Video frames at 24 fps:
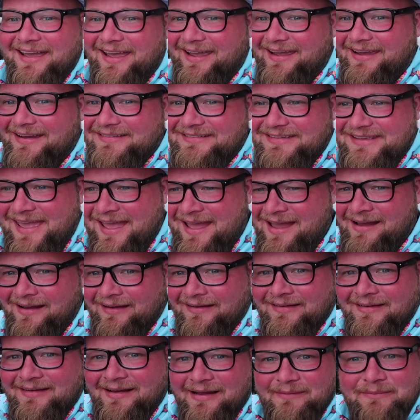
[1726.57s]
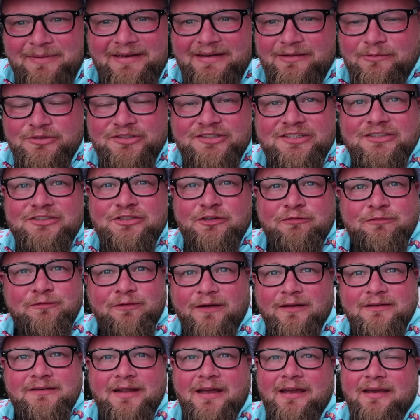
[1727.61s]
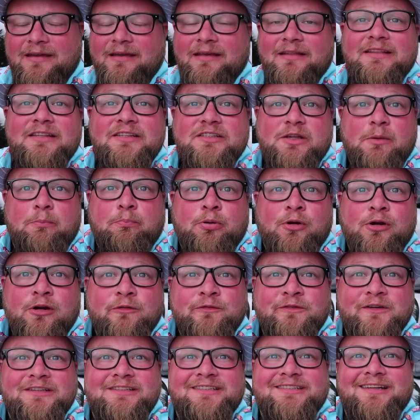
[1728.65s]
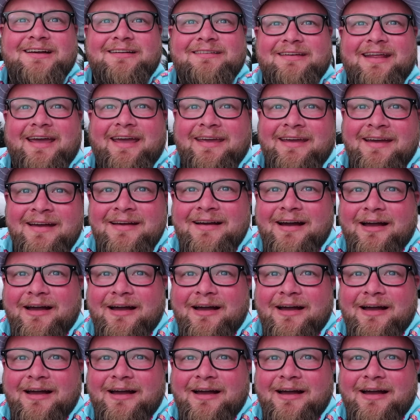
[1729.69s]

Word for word: And yeah, I mean, it was such a fun day. This is a perfect Sunday.